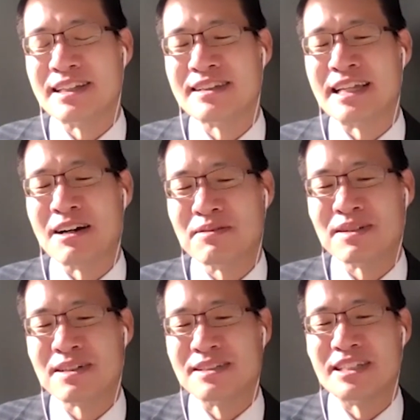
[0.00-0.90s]
that will
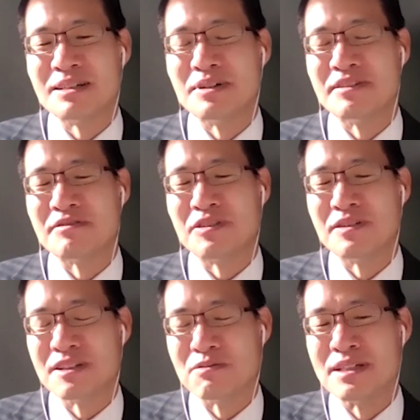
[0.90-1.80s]
continue moving
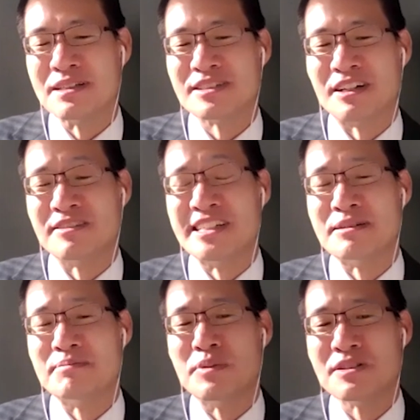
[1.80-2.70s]
forward. The wheels are already
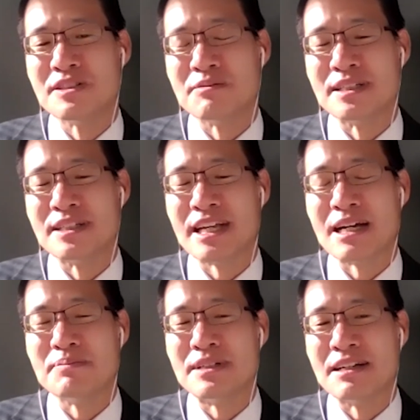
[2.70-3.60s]
in motion with the
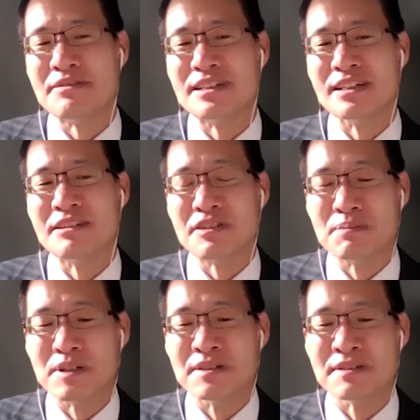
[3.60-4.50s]
Camp David
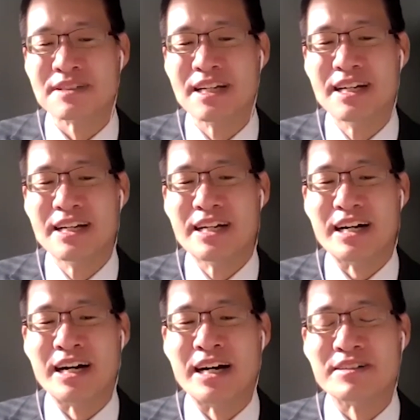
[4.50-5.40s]
deliverables.
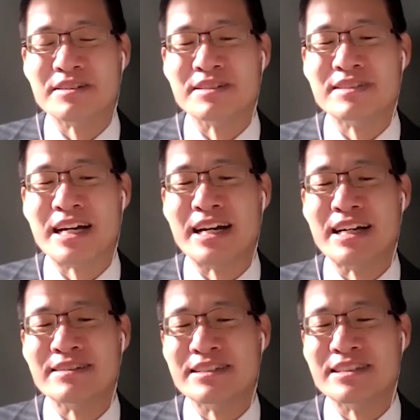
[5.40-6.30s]
So it's not
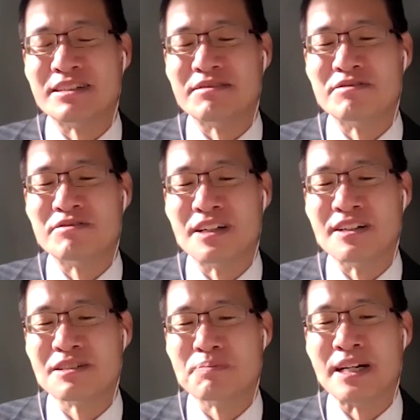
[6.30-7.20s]
as easy to
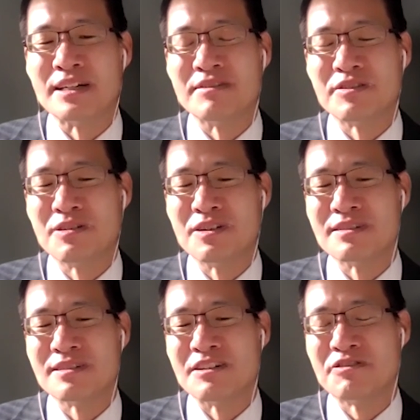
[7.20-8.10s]
reverse. But of course,
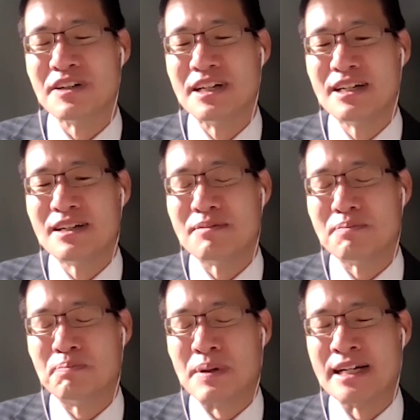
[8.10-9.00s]
if
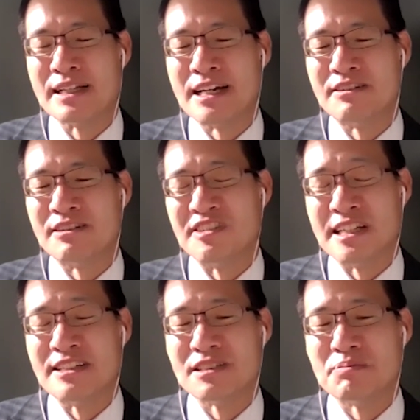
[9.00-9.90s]
bilateral
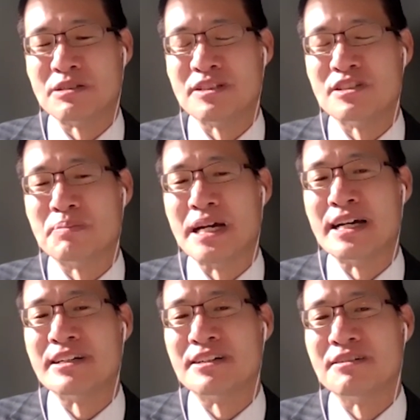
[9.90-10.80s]
relations between Japan
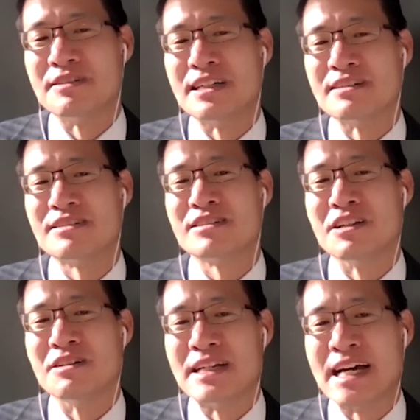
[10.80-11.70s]
and Korea
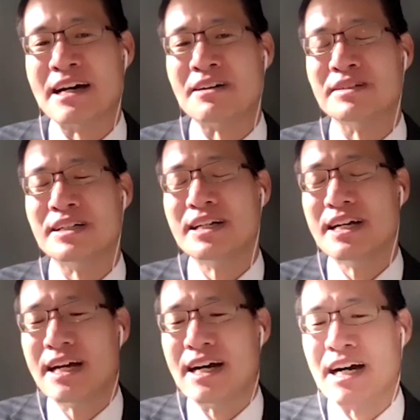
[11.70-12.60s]
slow down,
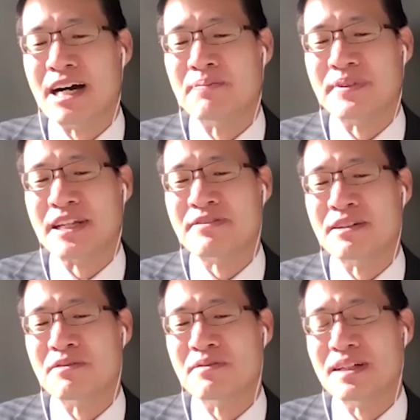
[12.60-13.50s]
if the